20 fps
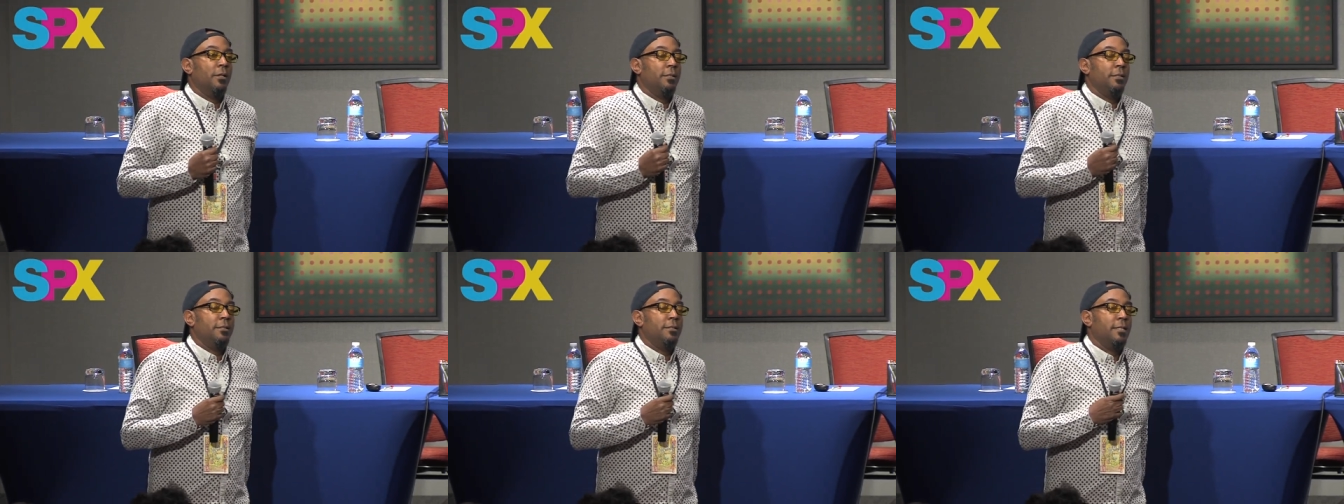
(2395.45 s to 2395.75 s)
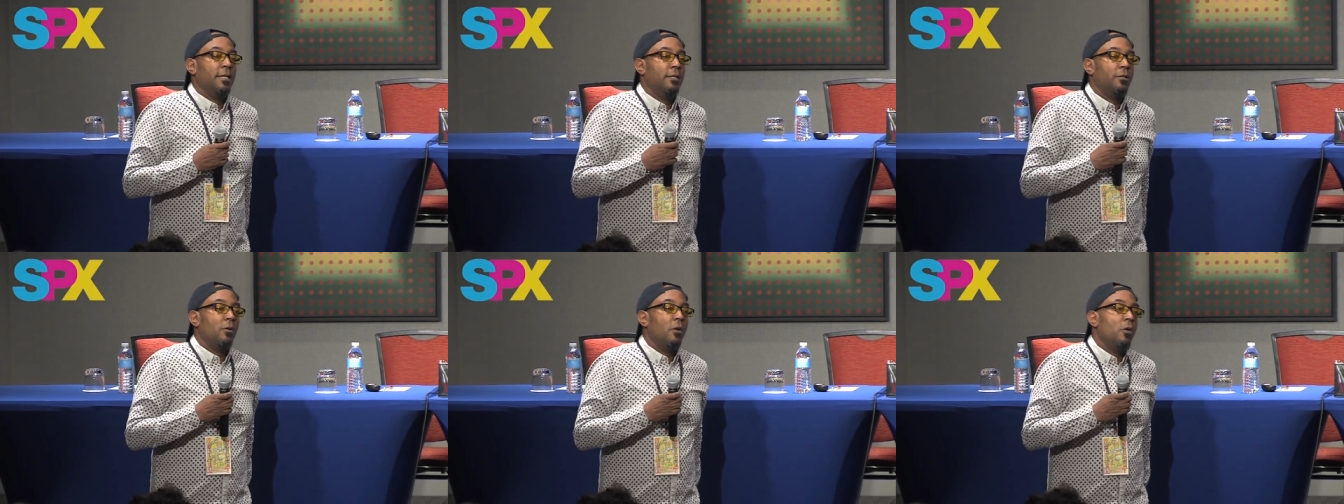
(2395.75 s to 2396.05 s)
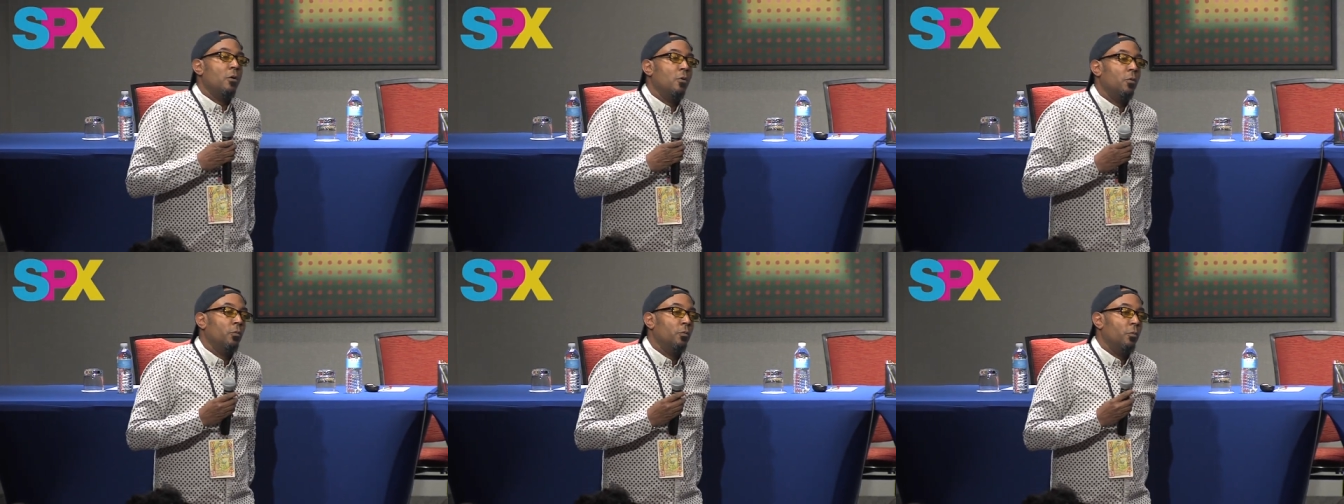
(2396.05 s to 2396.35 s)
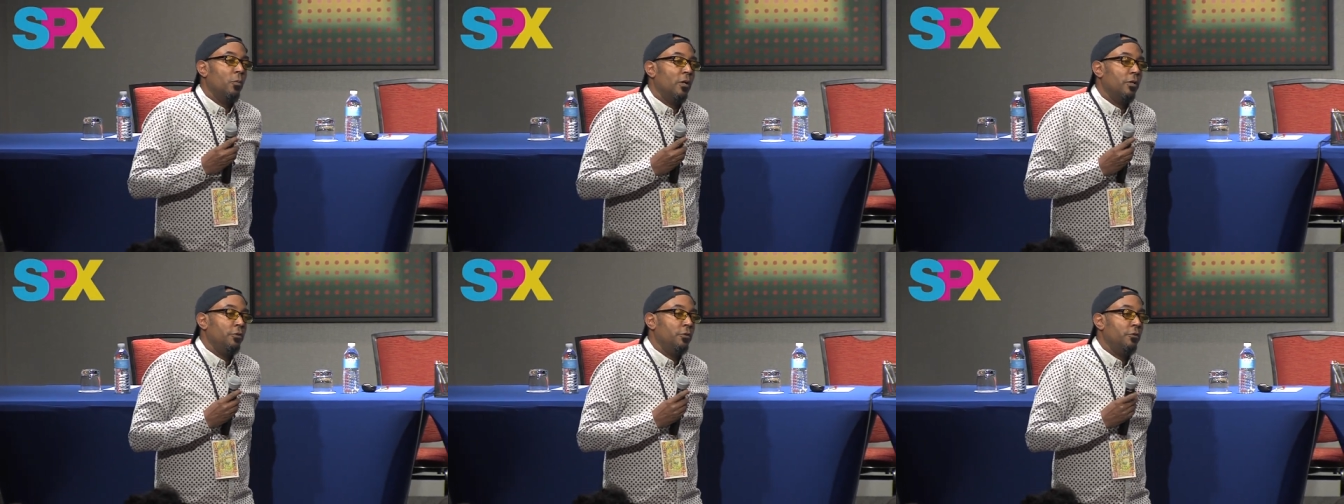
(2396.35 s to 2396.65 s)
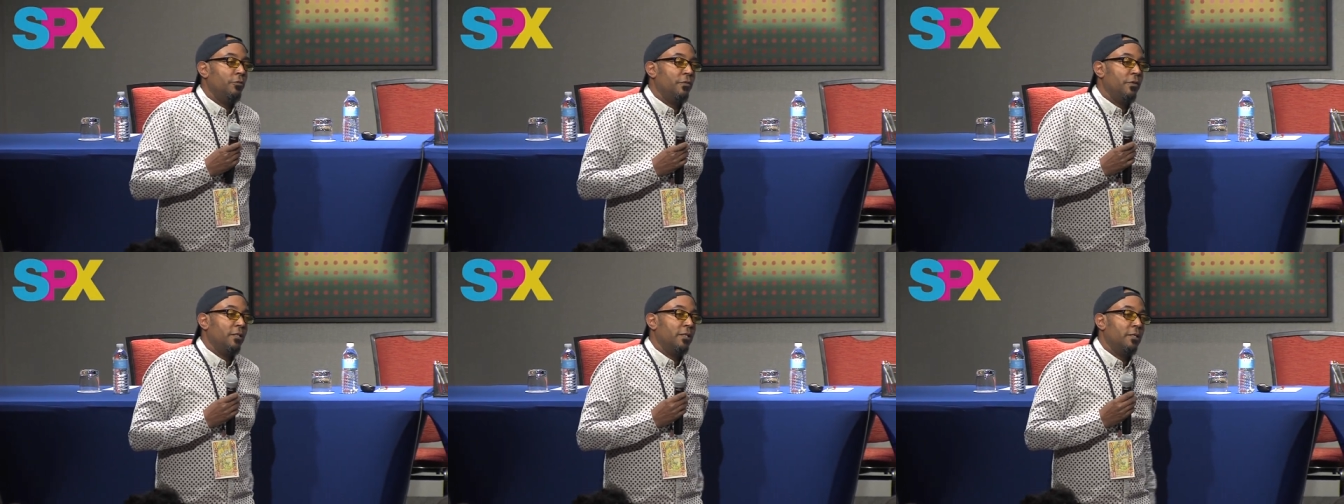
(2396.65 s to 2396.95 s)
And he said, oh, well,
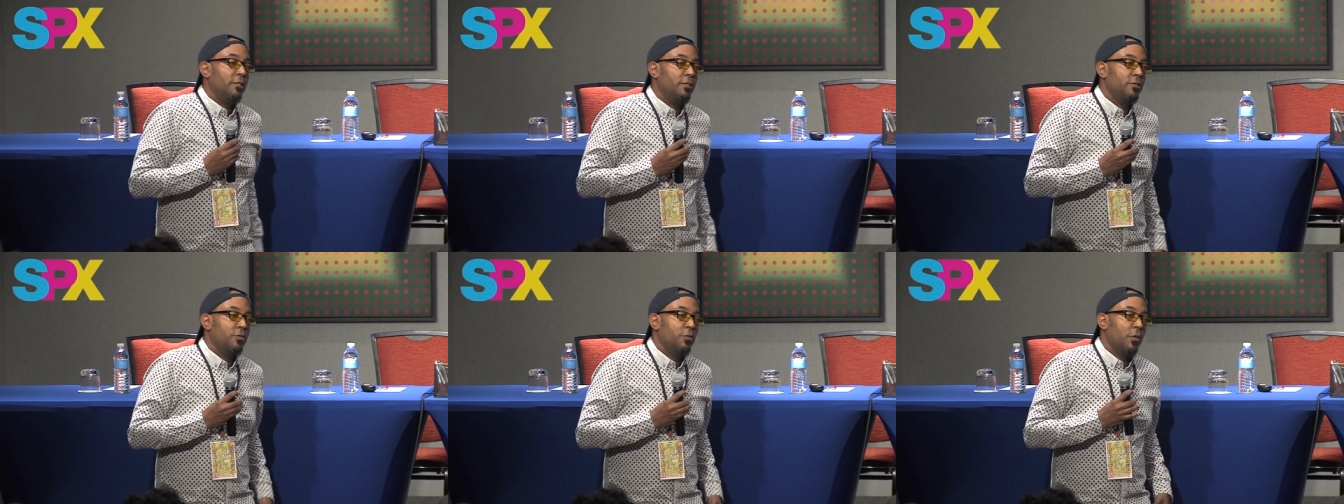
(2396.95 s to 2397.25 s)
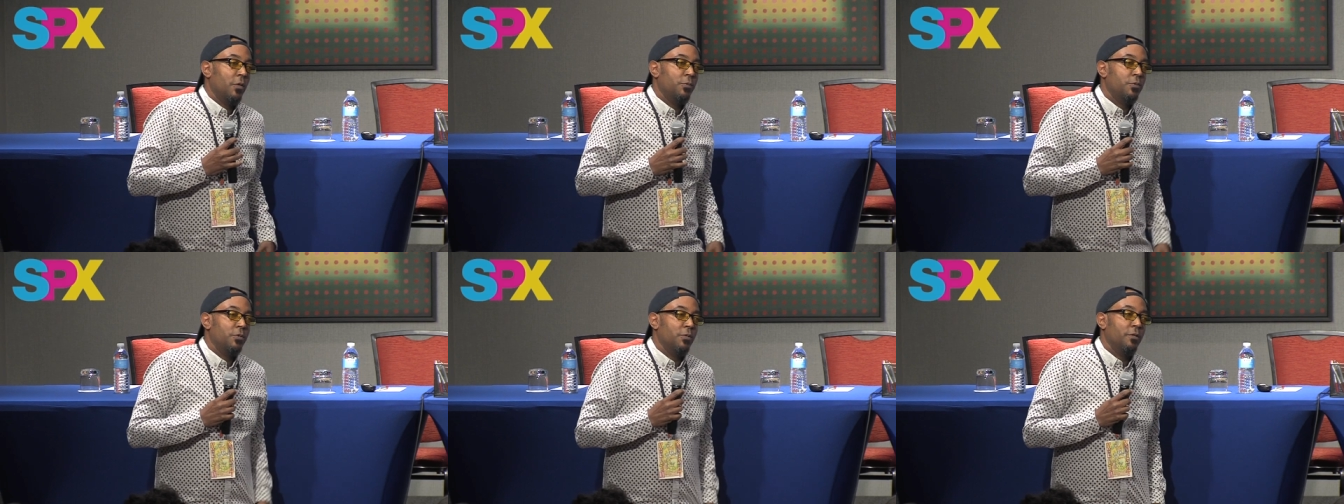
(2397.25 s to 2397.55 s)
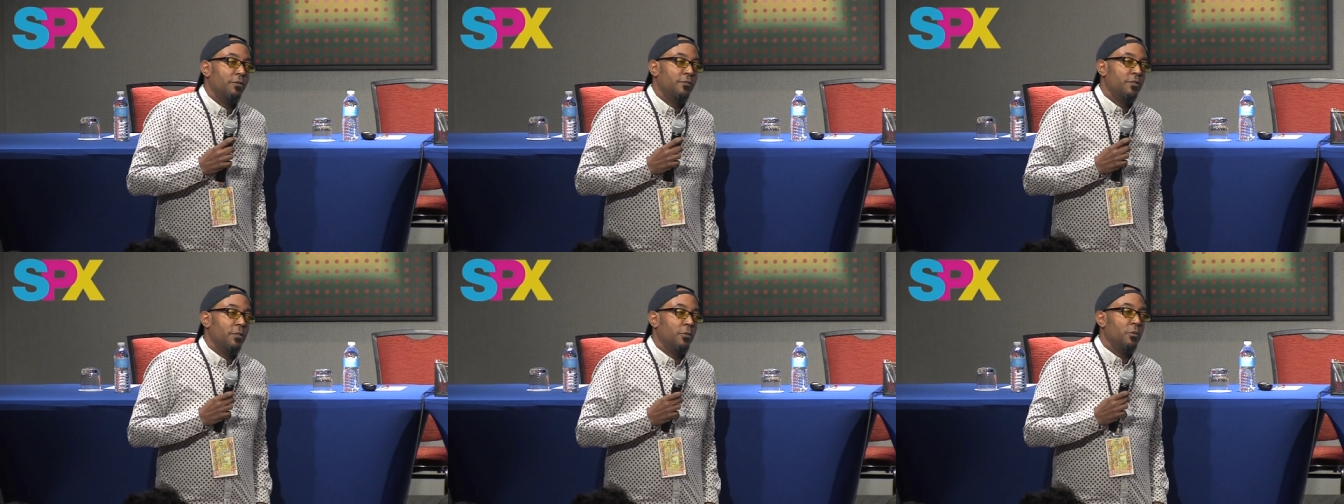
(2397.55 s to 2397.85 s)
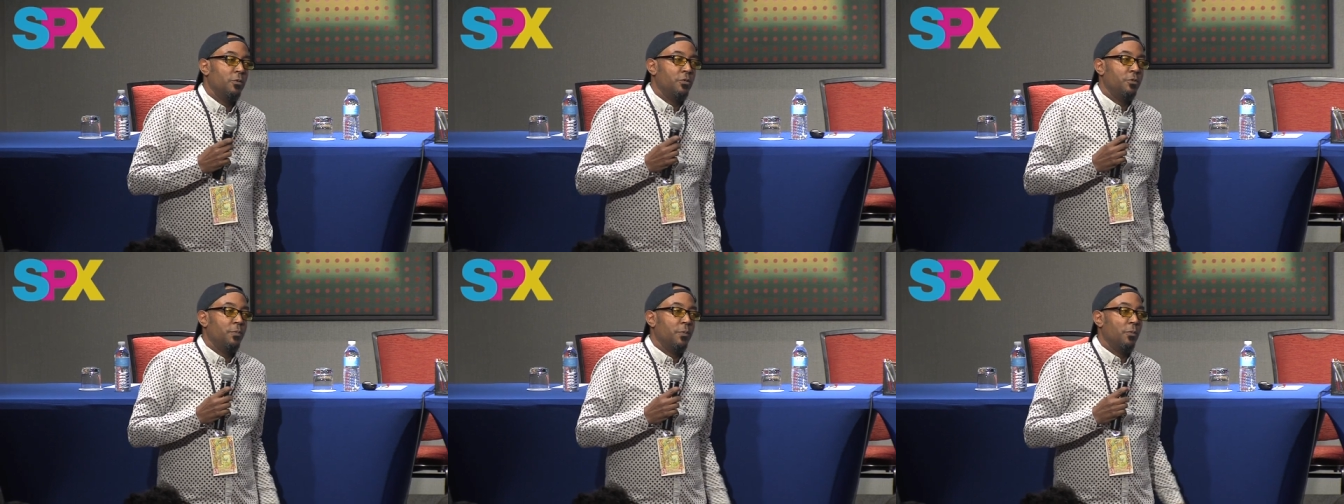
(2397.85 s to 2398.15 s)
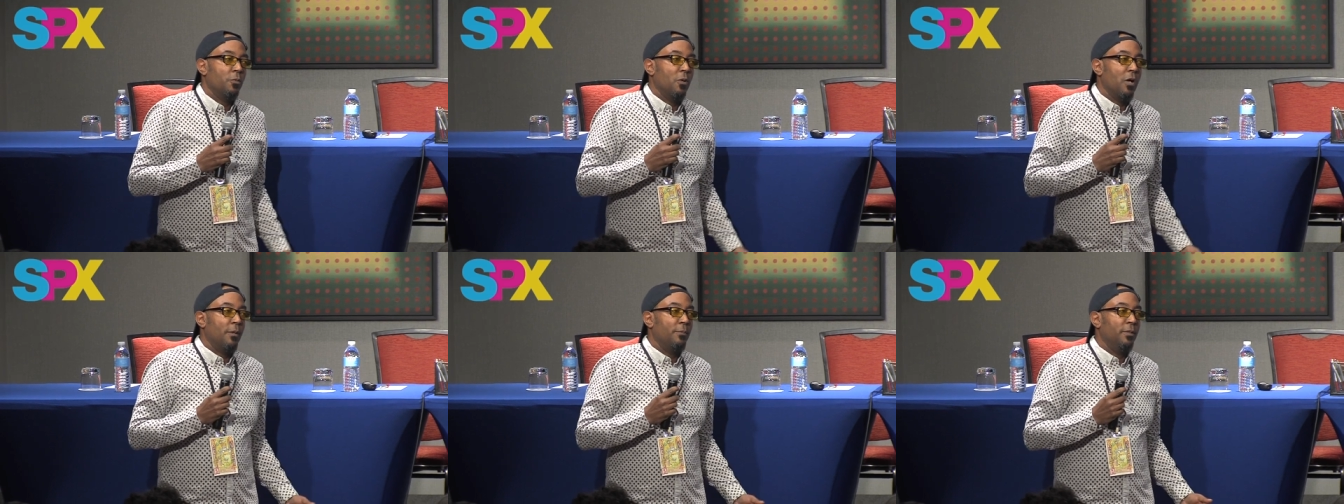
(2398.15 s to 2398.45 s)
you fit the description of someone who's
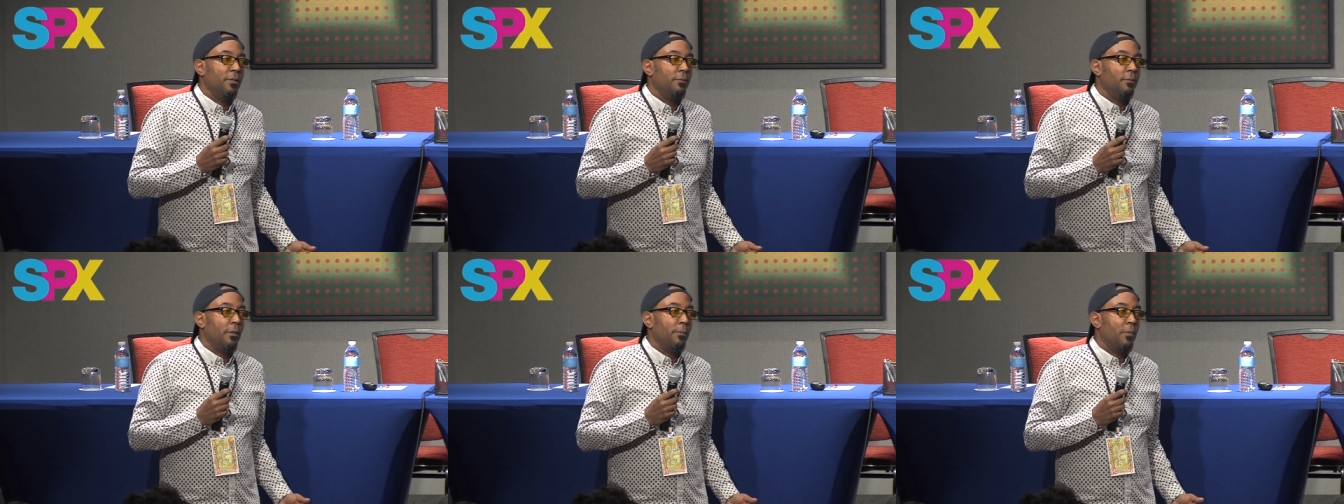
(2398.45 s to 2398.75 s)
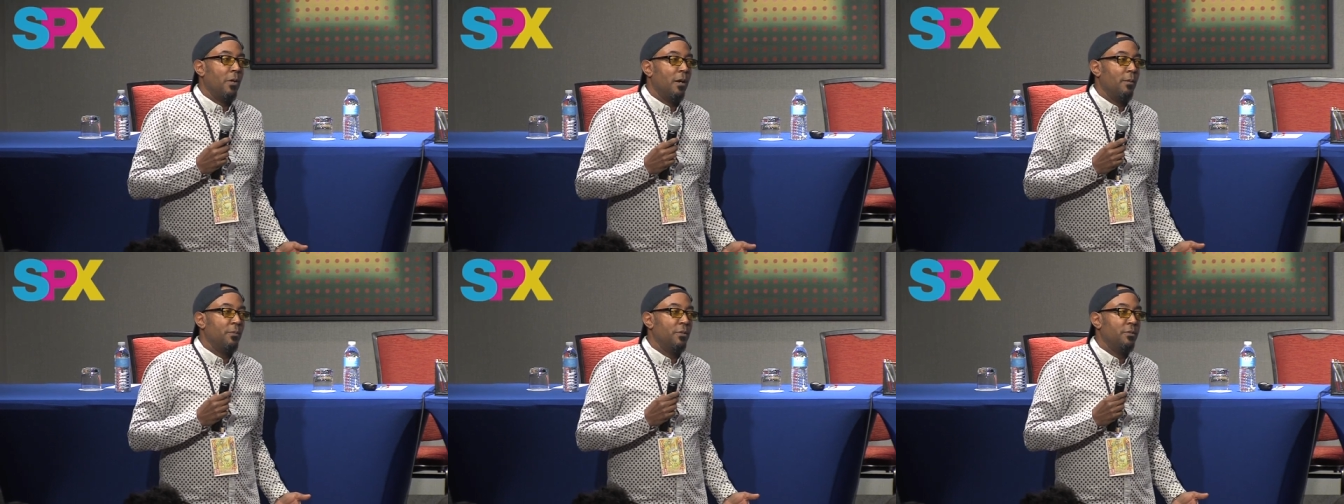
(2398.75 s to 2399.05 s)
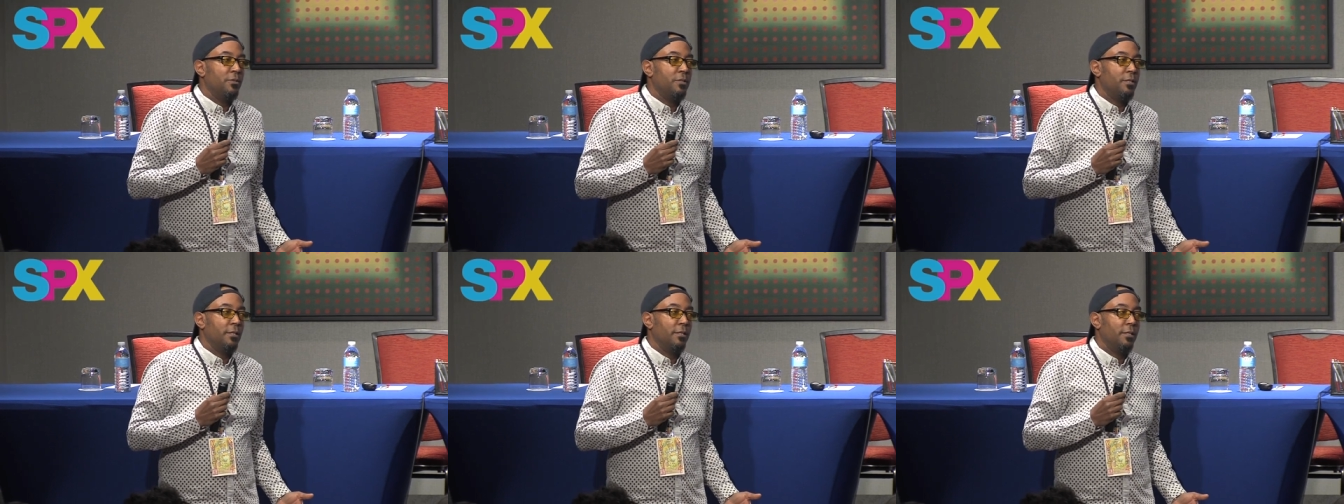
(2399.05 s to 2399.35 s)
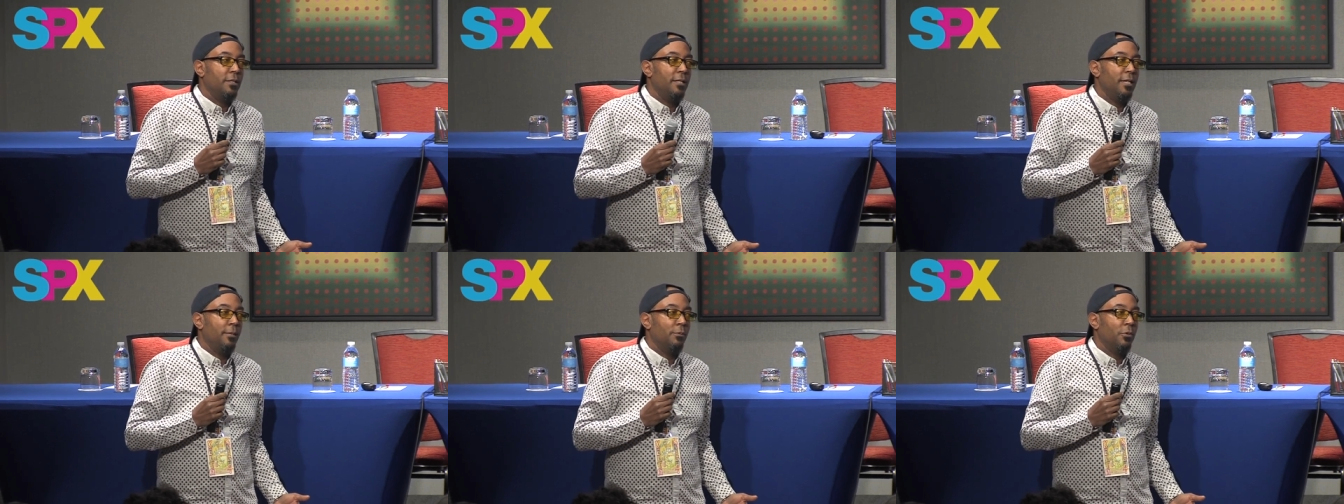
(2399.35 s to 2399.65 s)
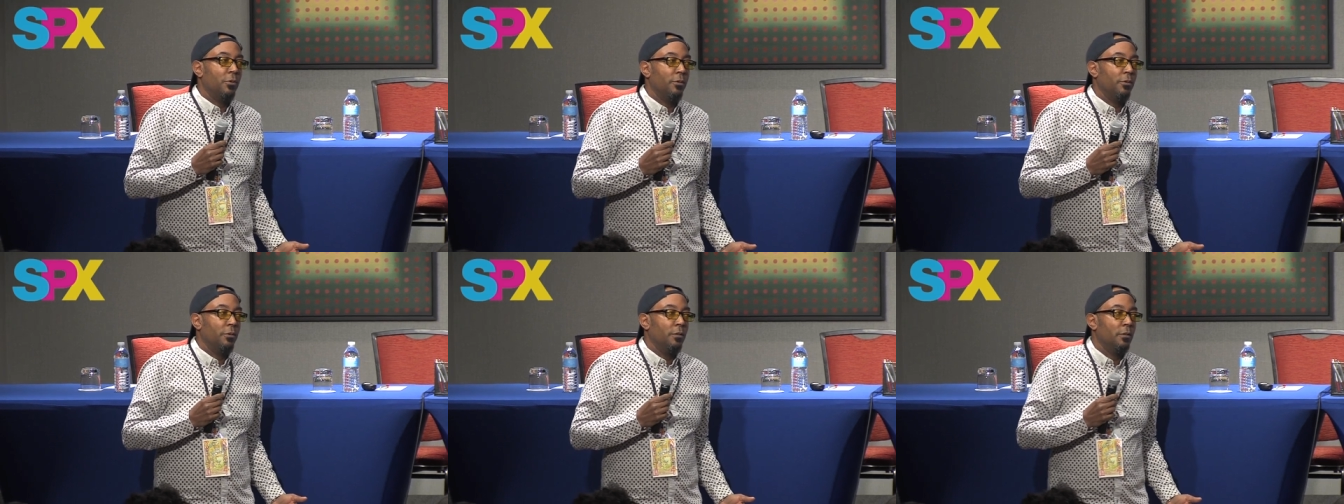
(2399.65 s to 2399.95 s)
been robbing apartments in the
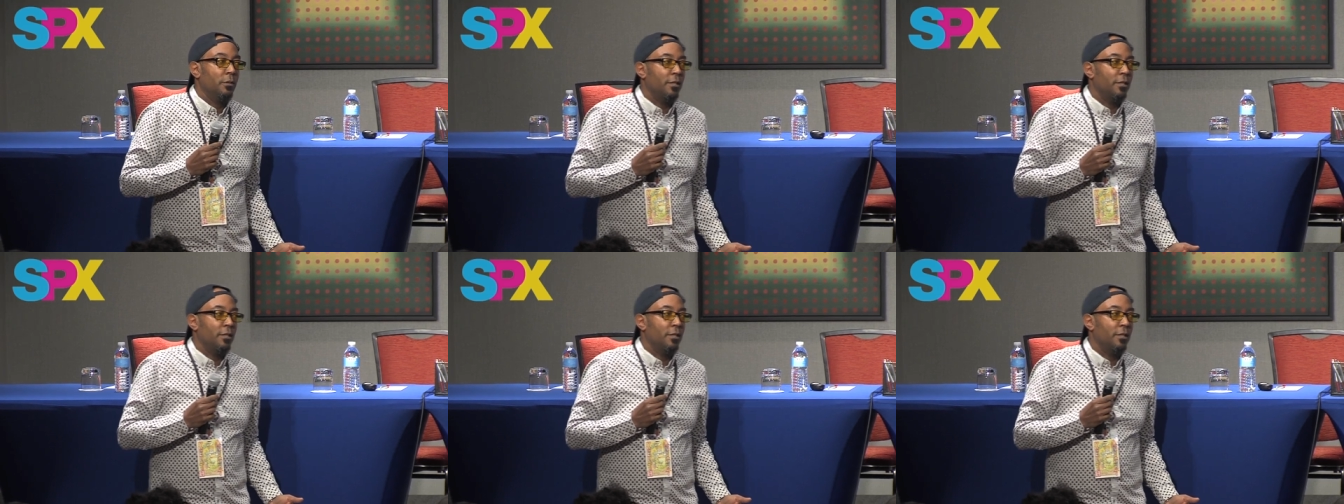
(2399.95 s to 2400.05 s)
neighborhood.